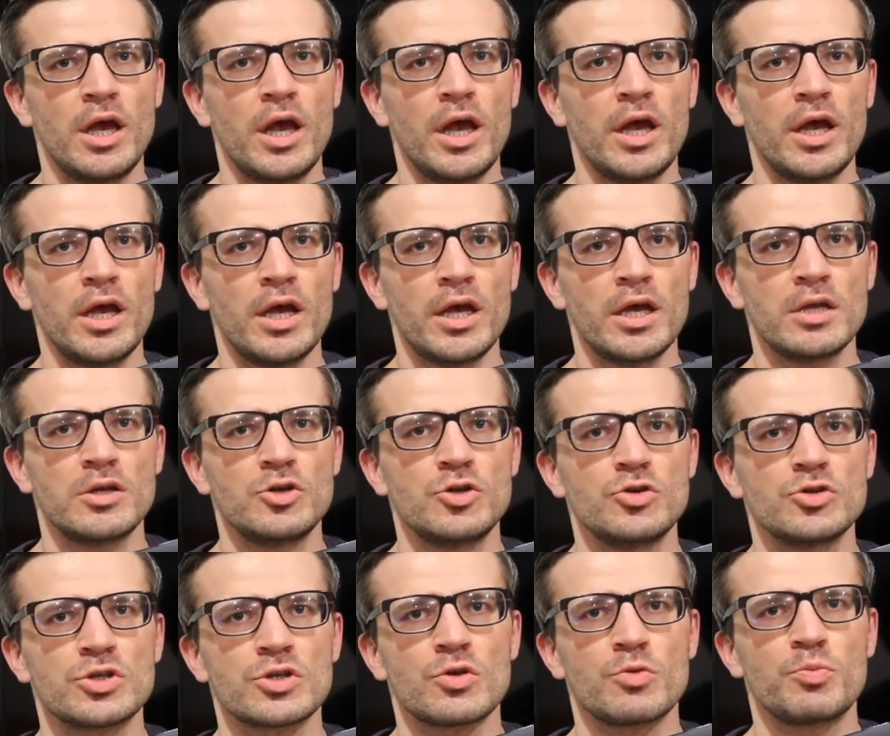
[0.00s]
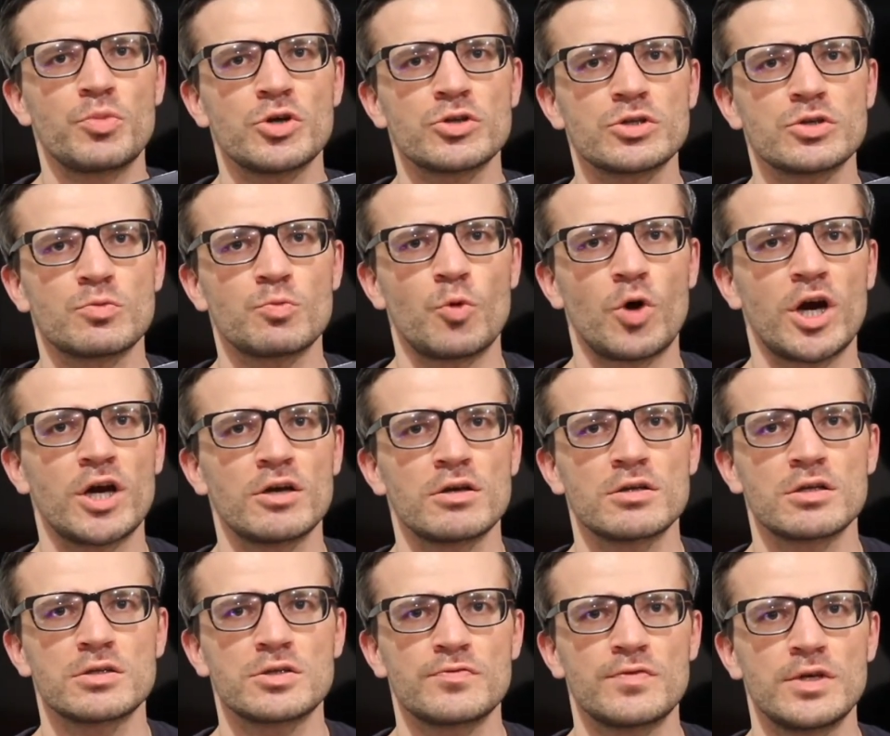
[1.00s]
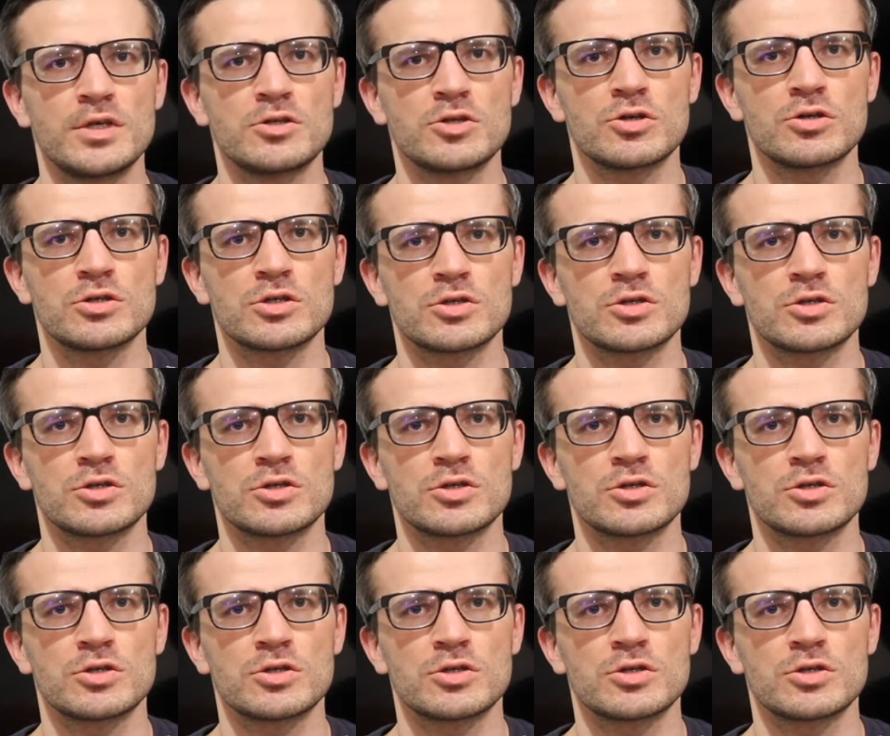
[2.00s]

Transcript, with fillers: and using the built-in wireless features